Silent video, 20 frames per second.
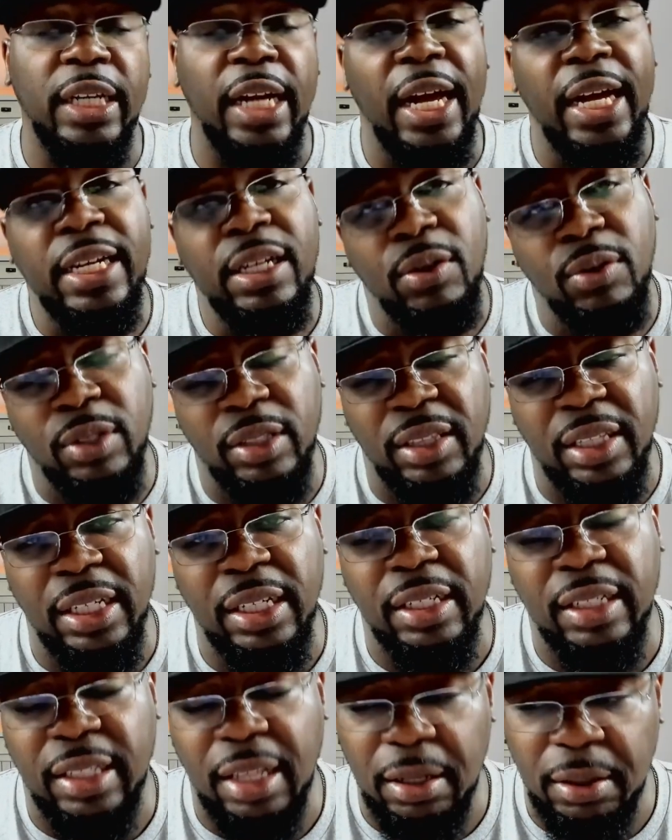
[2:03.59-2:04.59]
I didn't go to
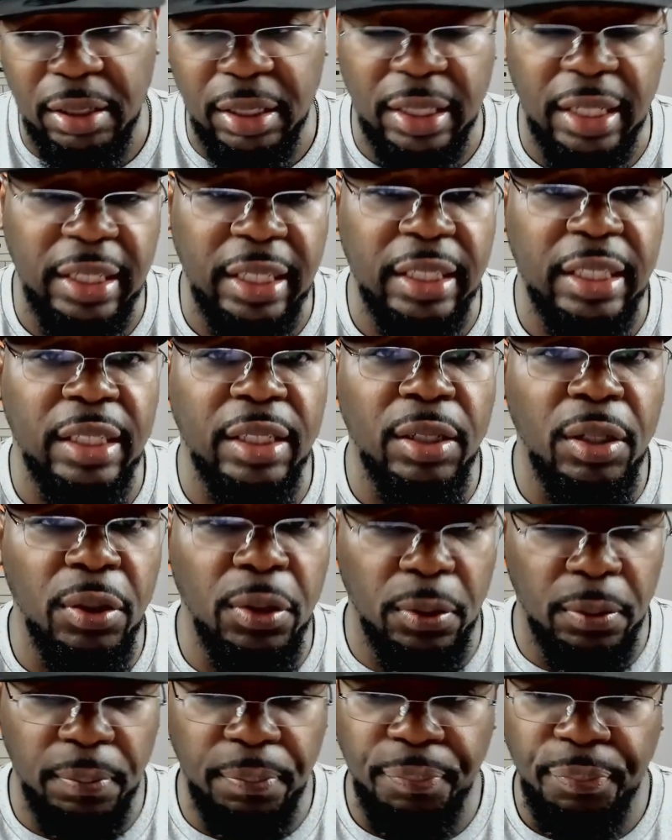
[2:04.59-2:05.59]
theaters. I looked at it at
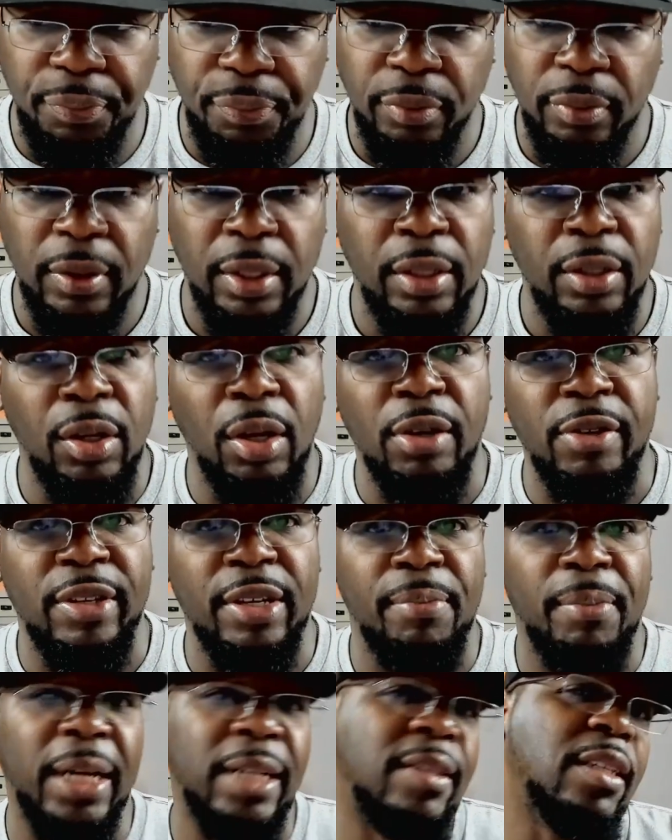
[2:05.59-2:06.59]
home. You know what I'm
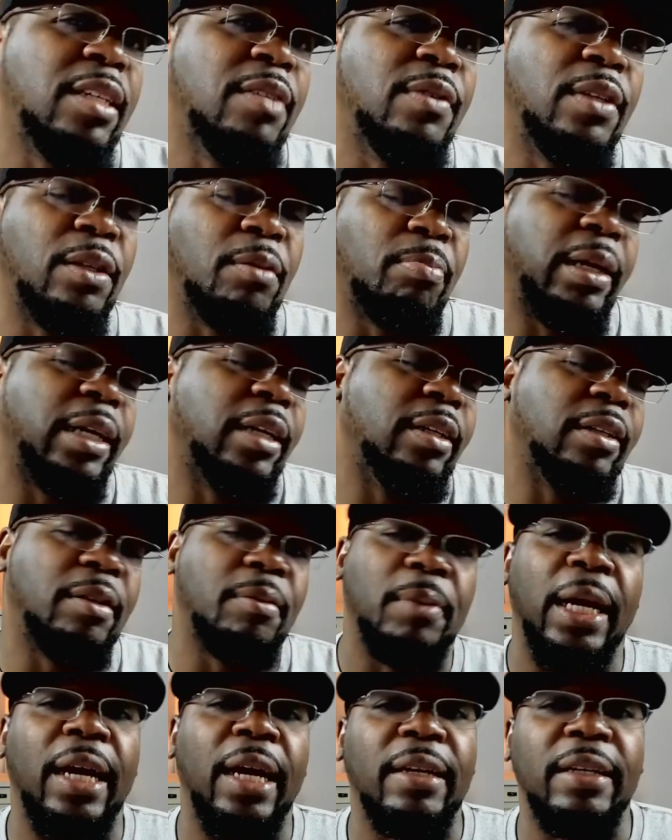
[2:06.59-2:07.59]
saying? My TV look better than
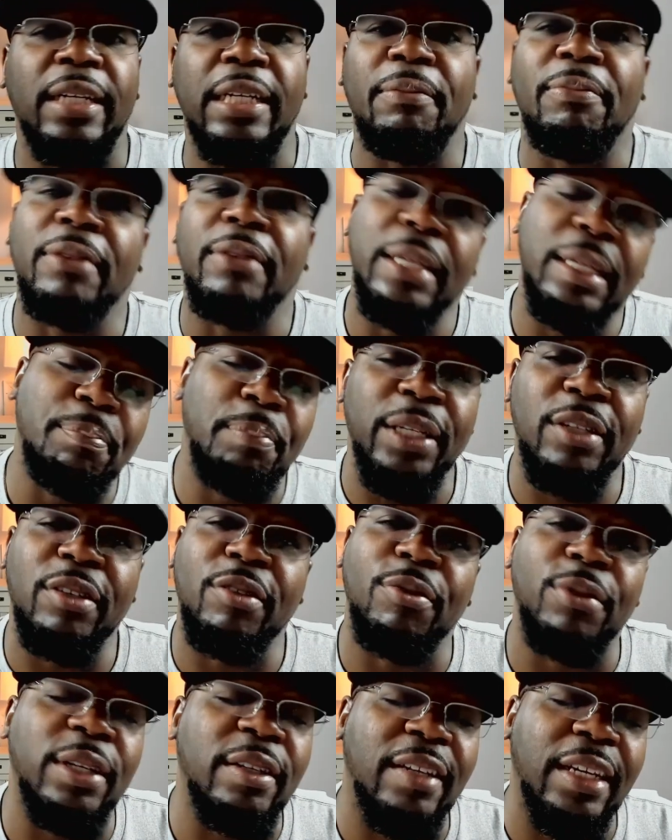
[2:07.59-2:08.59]
them goddamn big
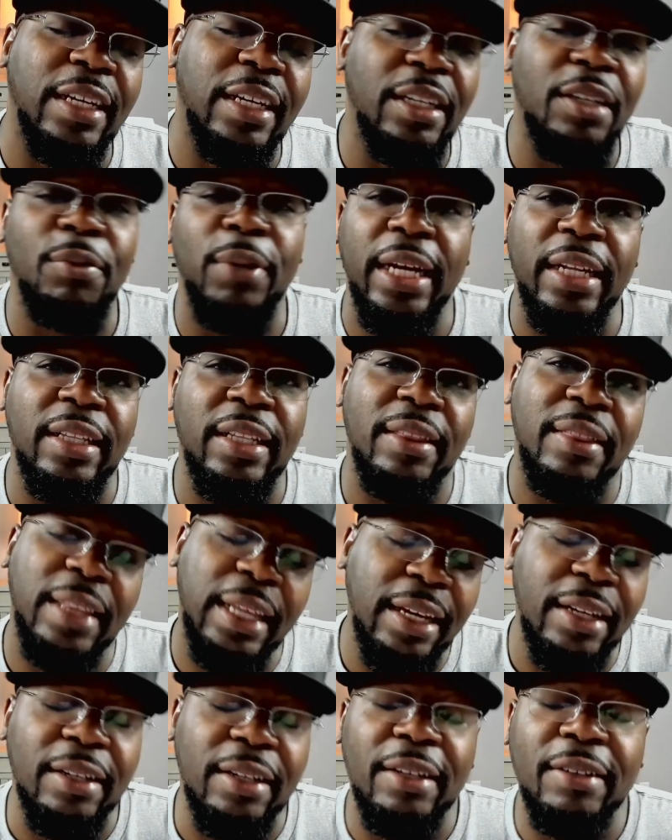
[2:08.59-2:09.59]
screens anyway at the
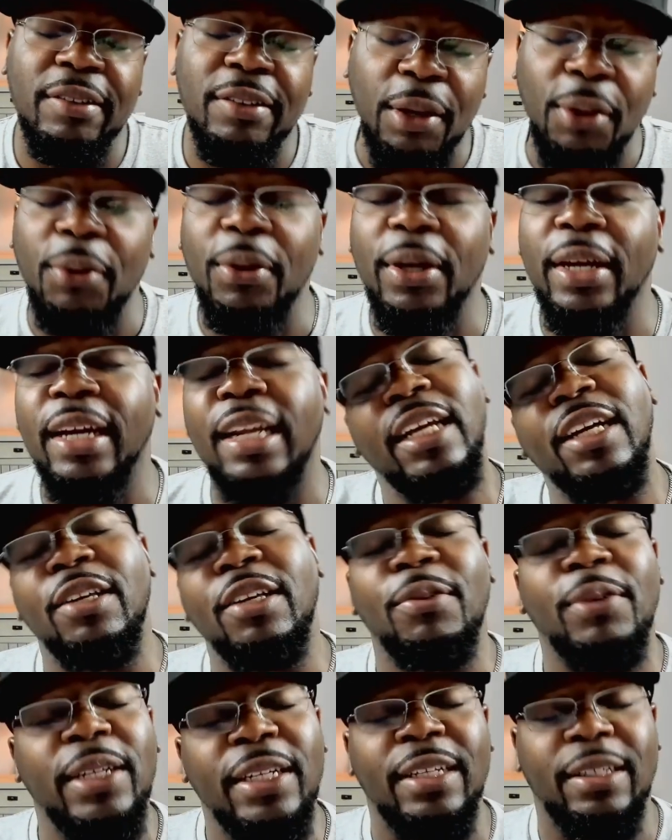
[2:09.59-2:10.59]
theater. So it is
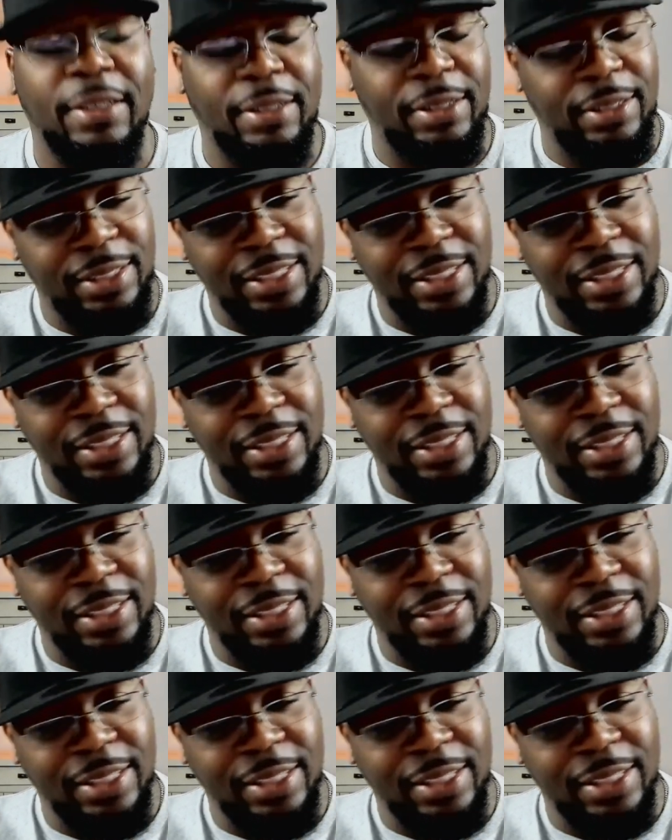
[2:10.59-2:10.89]
what it is.